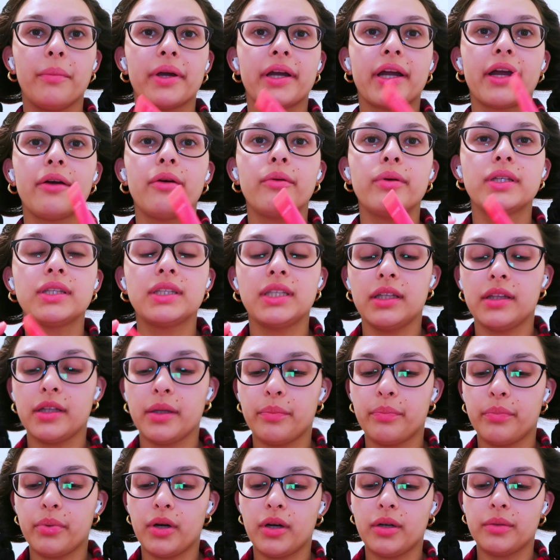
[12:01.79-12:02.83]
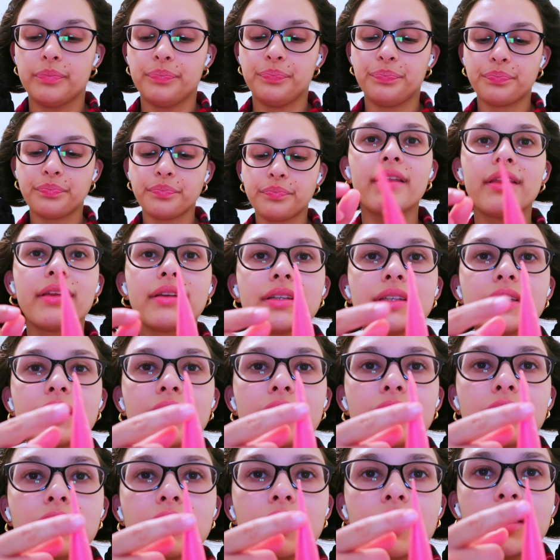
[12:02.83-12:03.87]
Like I always need lip balm. And this
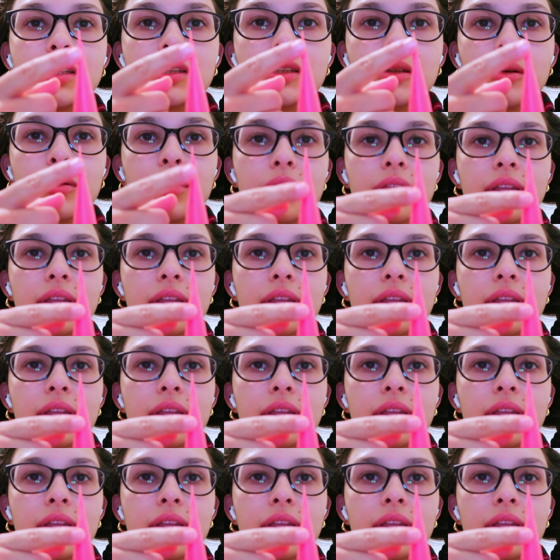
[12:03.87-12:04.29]
thing is getting so